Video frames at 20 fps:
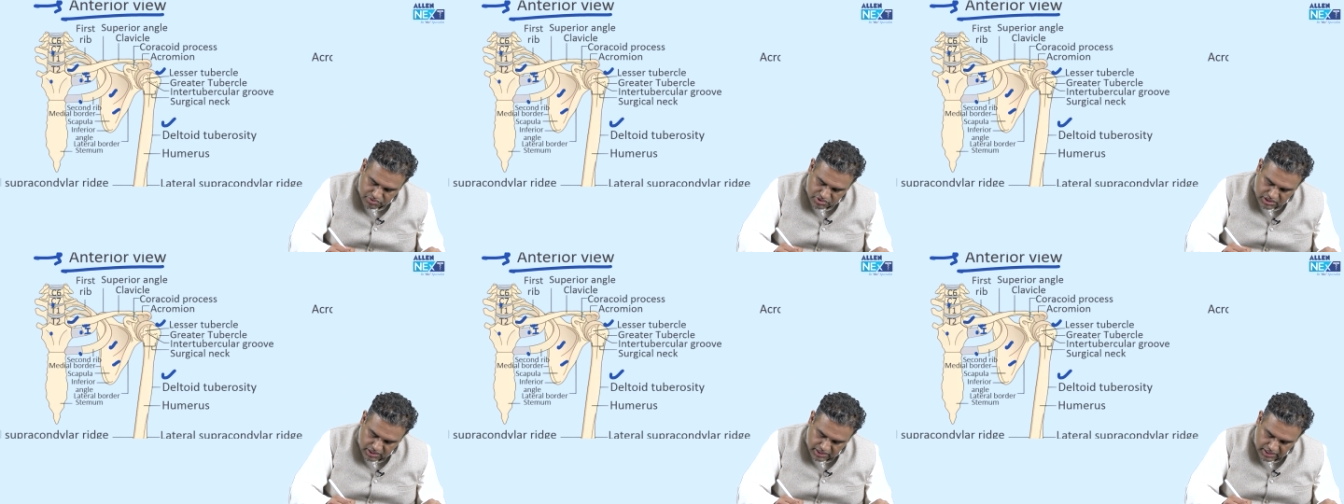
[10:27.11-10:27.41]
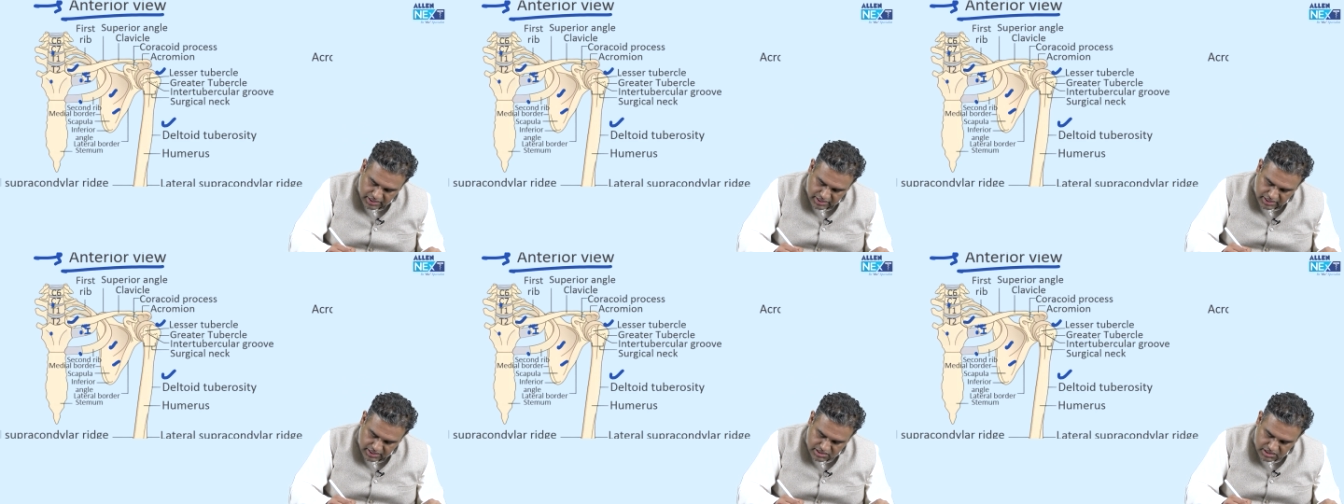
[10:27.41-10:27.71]
which are
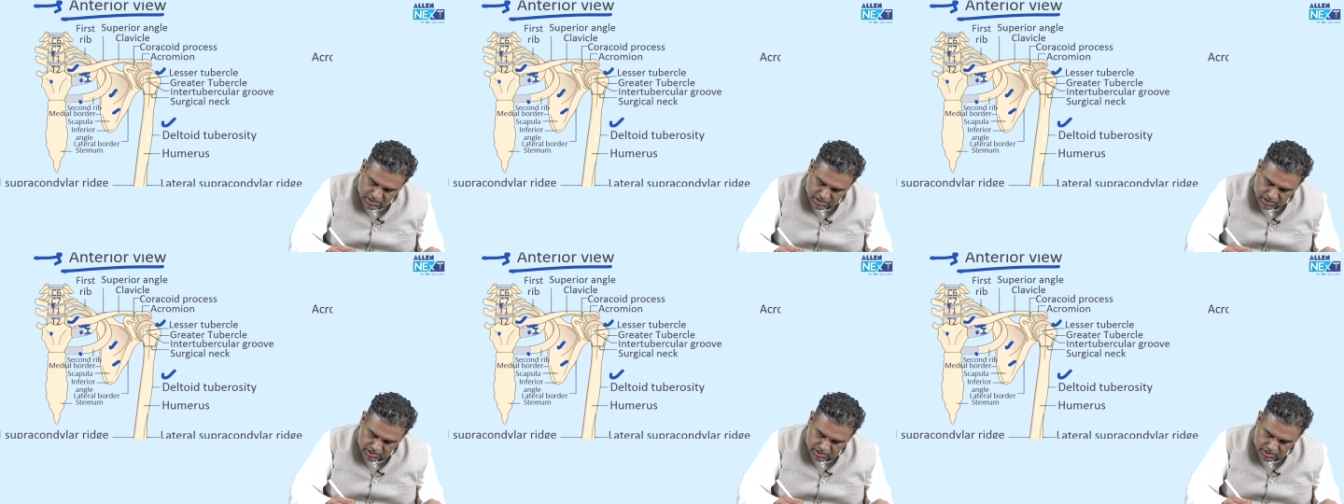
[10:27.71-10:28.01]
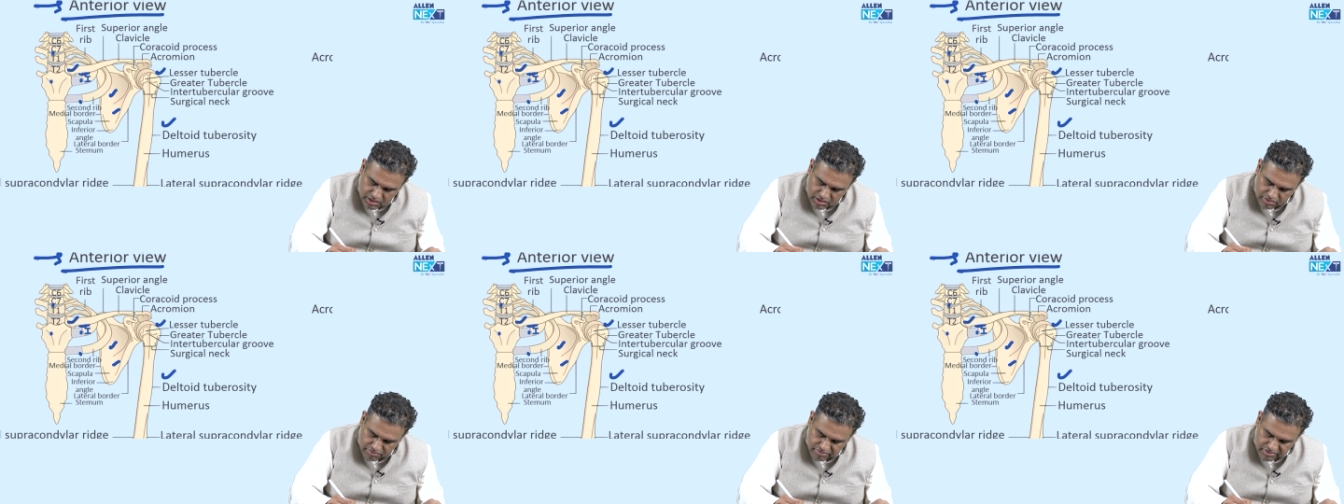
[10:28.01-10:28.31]
attaching
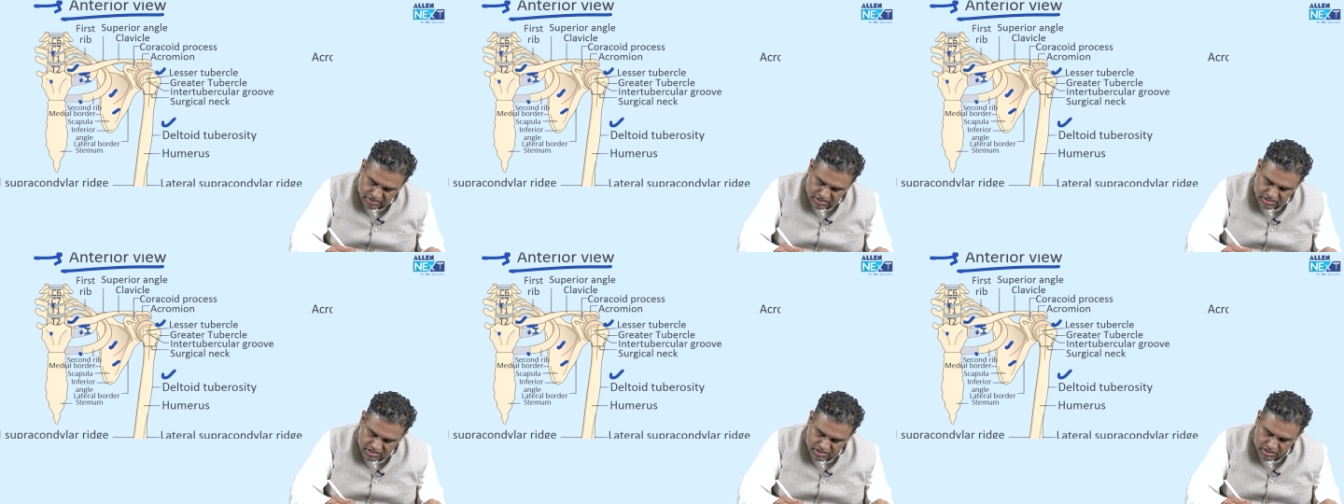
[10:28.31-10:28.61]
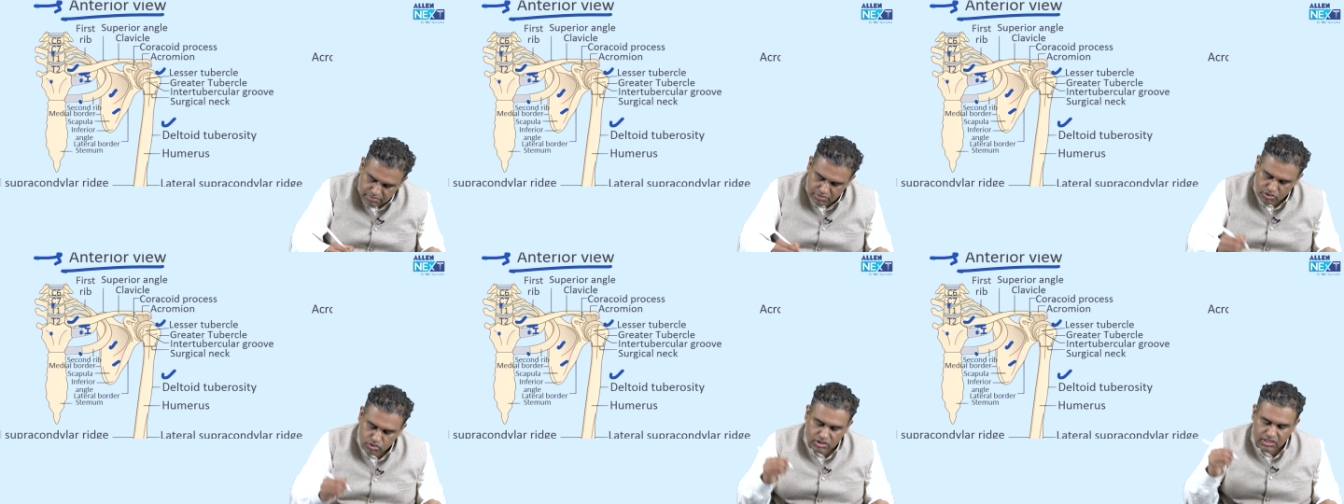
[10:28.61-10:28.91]
the first
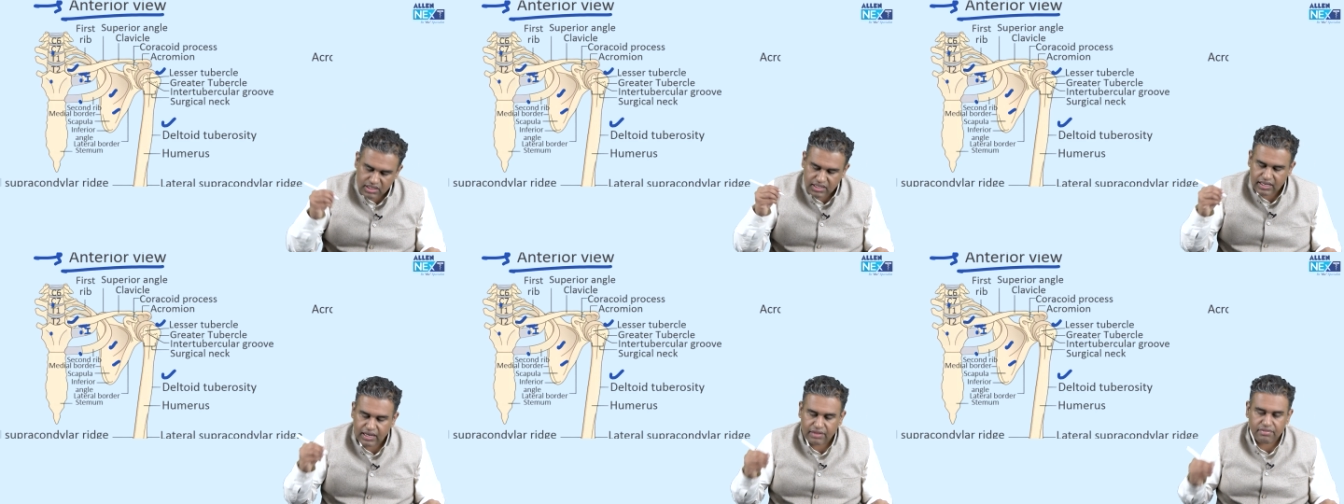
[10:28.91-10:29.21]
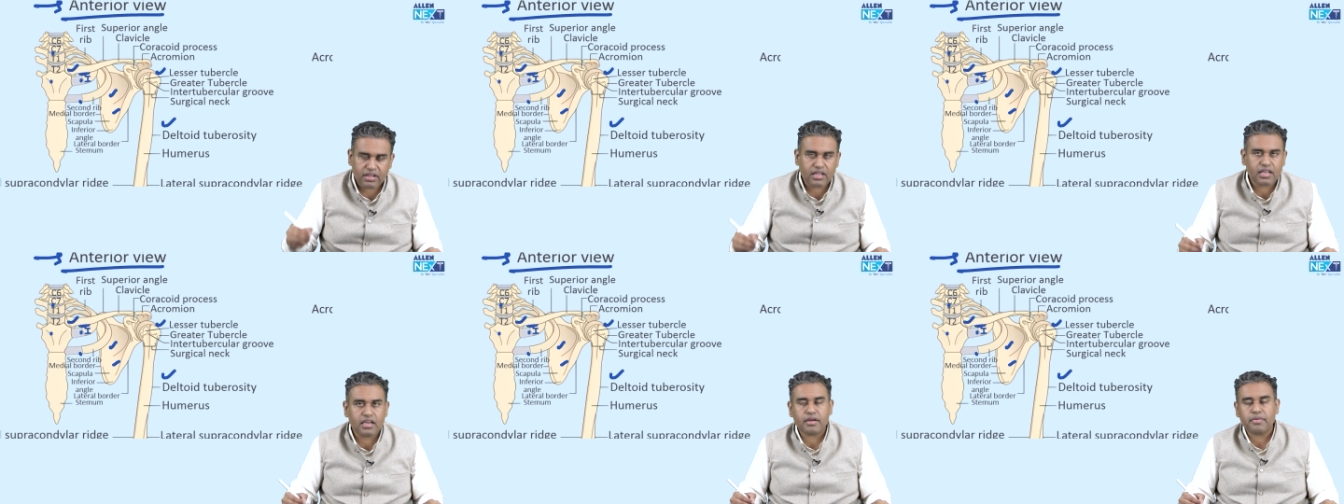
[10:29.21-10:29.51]
rib to the
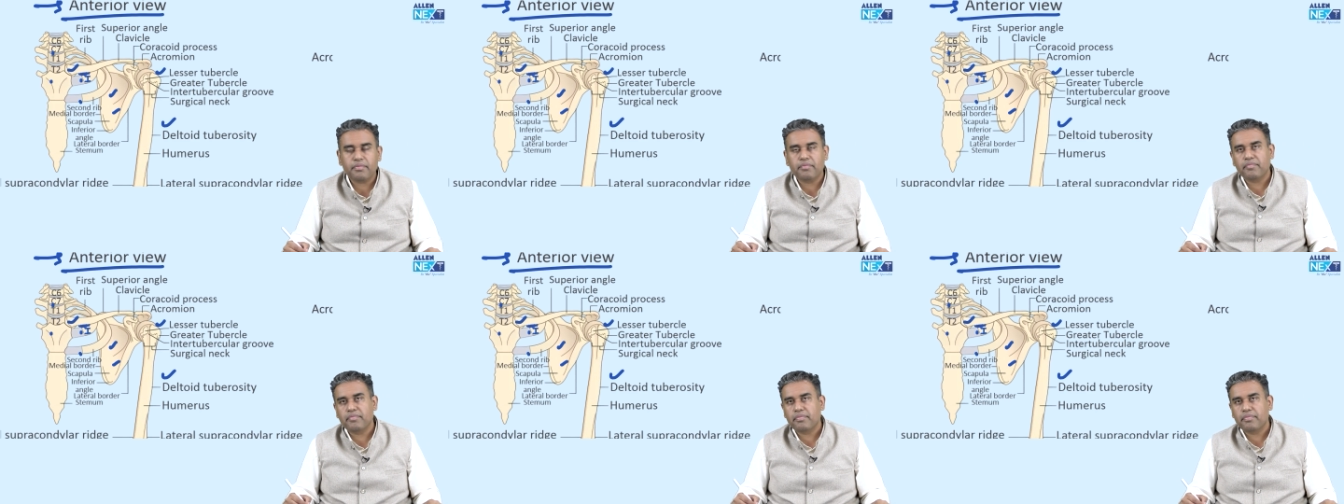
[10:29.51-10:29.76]
clavicle.